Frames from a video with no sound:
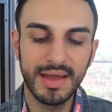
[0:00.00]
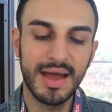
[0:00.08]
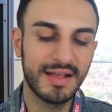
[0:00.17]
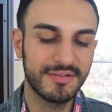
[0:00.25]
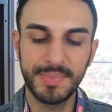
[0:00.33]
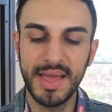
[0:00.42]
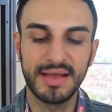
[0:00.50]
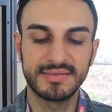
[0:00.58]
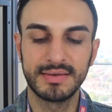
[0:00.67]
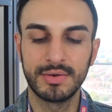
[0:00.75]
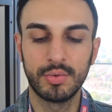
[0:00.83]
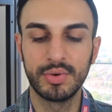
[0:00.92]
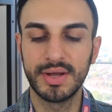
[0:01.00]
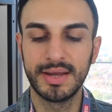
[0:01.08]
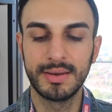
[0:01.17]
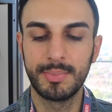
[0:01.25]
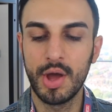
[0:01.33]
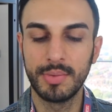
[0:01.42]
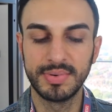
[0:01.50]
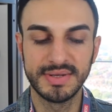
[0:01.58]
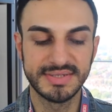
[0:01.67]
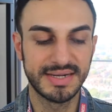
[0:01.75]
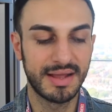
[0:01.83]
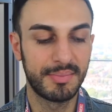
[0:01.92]
aspect and whole kind of
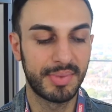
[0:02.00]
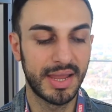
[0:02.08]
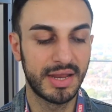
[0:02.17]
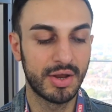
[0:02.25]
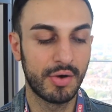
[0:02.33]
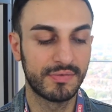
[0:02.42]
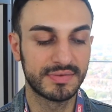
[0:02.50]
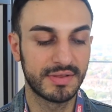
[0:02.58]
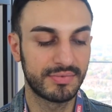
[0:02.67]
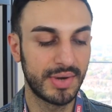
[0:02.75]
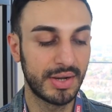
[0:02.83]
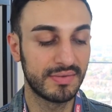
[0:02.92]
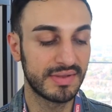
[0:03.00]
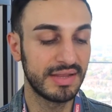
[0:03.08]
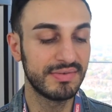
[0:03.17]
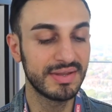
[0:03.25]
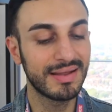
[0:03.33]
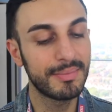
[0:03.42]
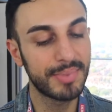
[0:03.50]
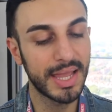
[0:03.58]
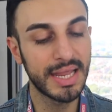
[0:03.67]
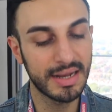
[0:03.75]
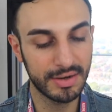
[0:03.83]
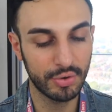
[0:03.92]
purpose and campaign of this fragrance. Even the
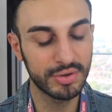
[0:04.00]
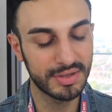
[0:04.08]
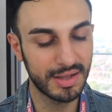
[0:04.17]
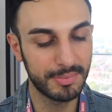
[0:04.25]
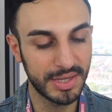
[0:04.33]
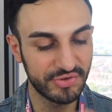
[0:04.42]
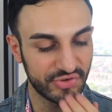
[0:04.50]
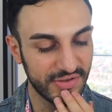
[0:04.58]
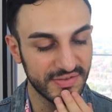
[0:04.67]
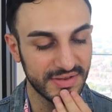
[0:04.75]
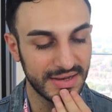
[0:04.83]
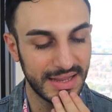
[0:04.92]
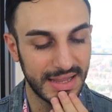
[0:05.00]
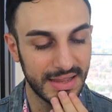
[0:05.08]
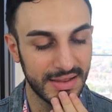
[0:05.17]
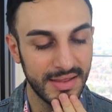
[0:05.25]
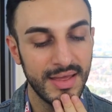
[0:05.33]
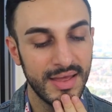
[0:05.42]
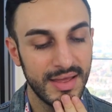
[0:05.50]
campaign, I got the campaign just in here.